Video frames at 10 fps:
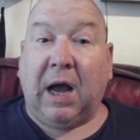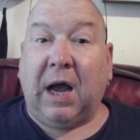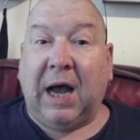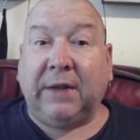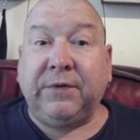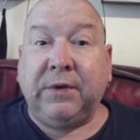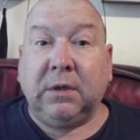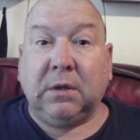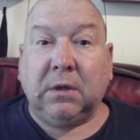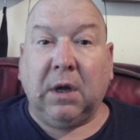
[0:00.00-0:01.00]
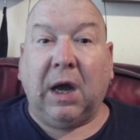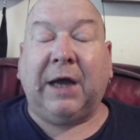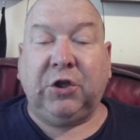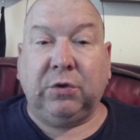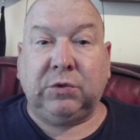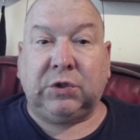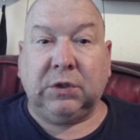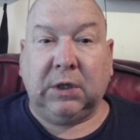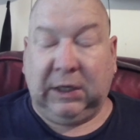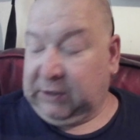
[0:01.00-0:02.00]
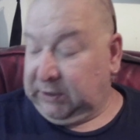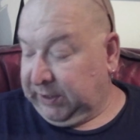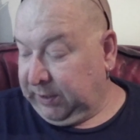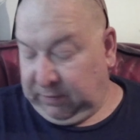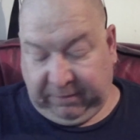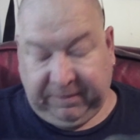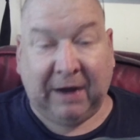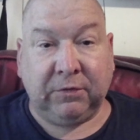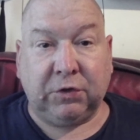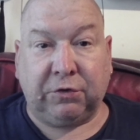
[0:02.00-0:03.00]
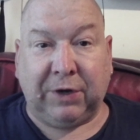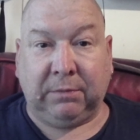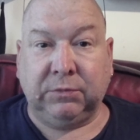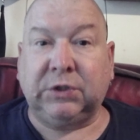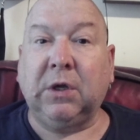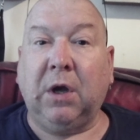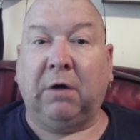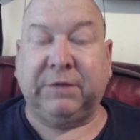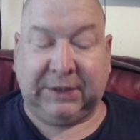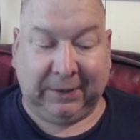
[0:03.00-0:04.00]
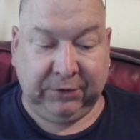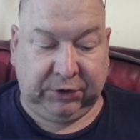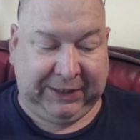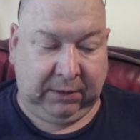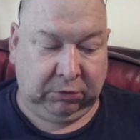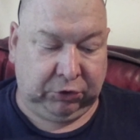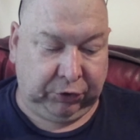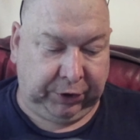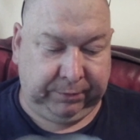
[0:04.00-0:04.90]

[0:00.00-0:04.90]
And I used, as I said, 500 grams of standard table sugar.